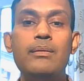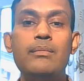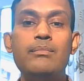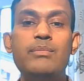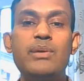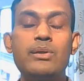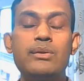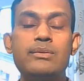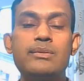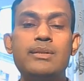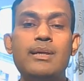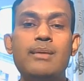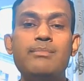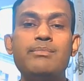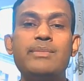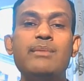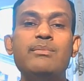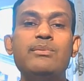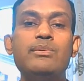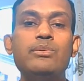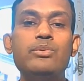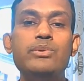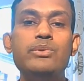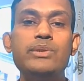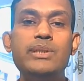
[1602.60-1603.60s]
because
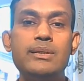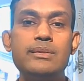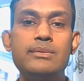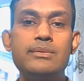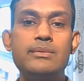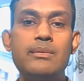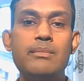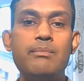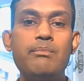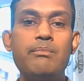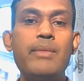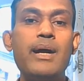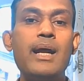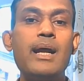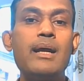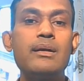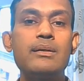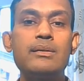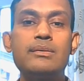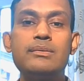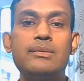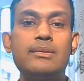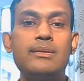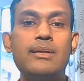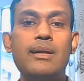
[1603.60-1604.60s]
sometimes we just
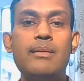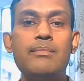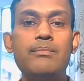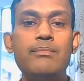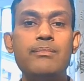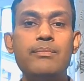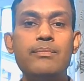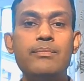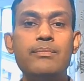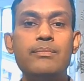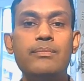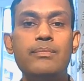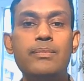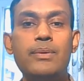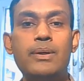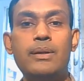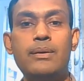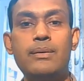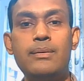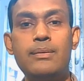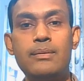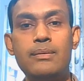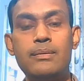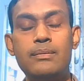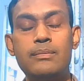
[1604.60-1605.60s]
mark some
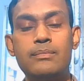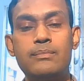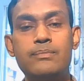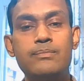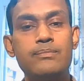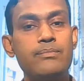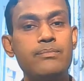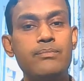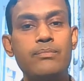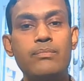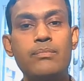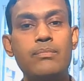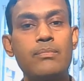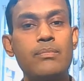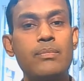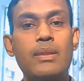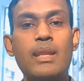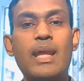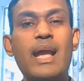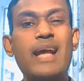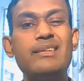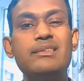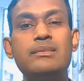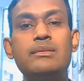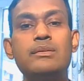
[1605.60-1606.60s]

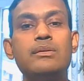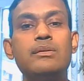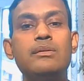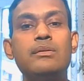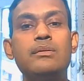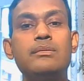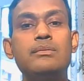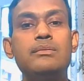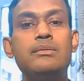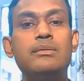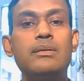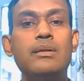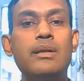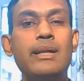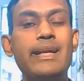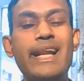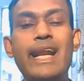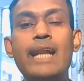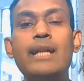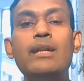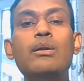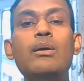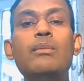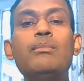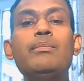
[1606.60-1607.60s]
answers
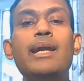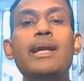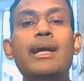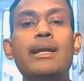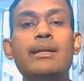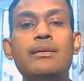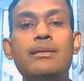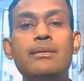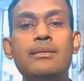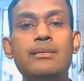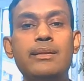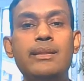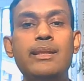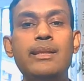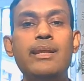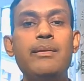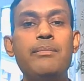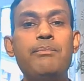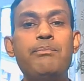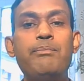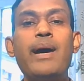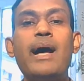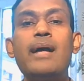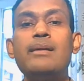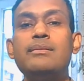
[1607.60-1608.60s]
randomly and they
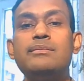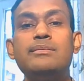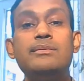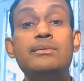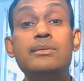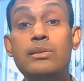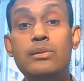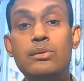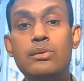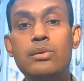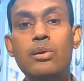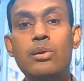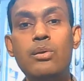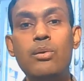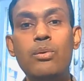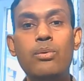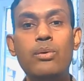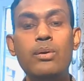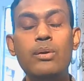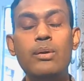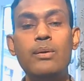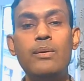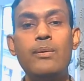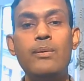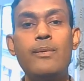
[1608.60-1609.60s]
passed
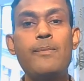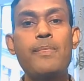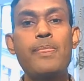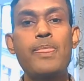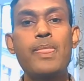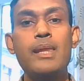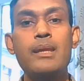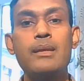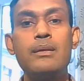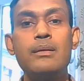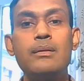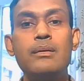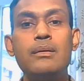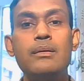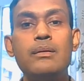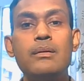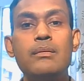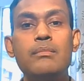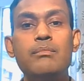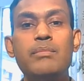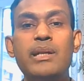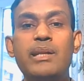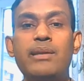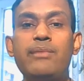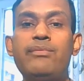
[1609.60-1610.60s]
through.
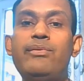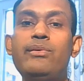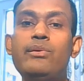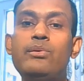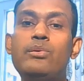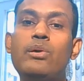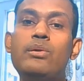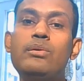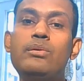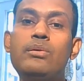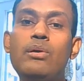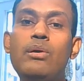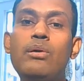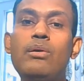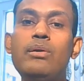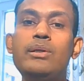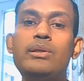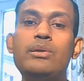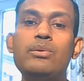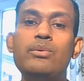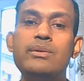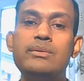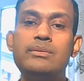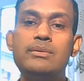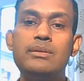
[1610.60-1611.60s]
But if you don't know
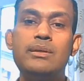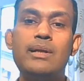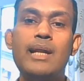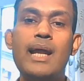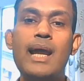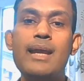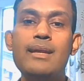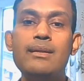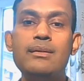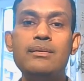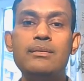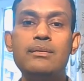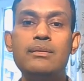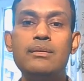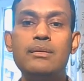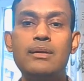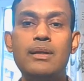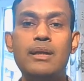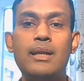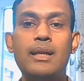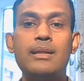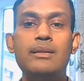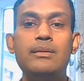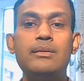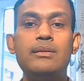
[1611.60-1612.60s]
it was right
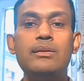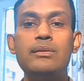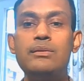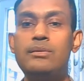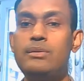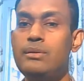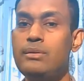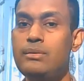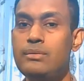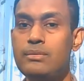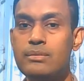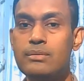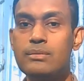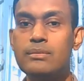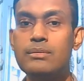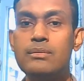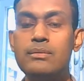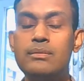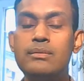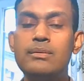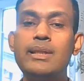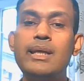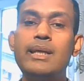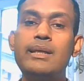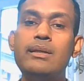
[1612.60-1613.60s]
and this is
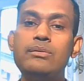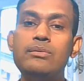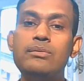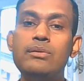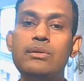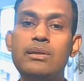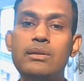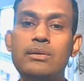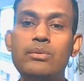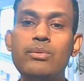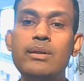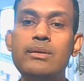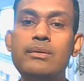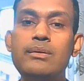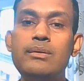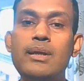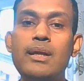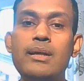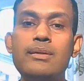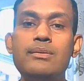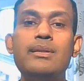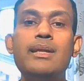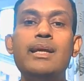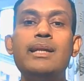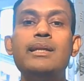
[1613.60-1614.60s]
the reason it was
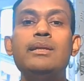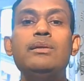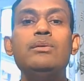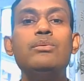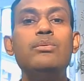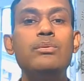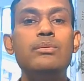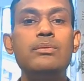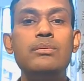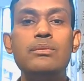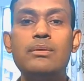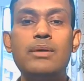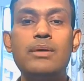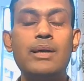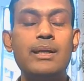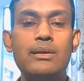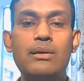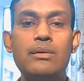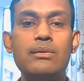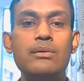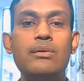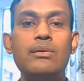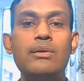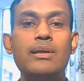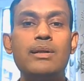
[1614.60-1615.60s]
right, then you are
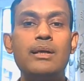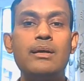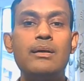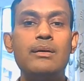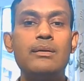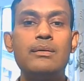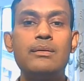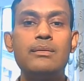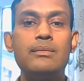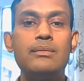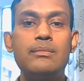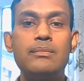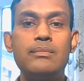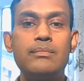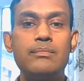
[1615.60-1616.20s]
not gonna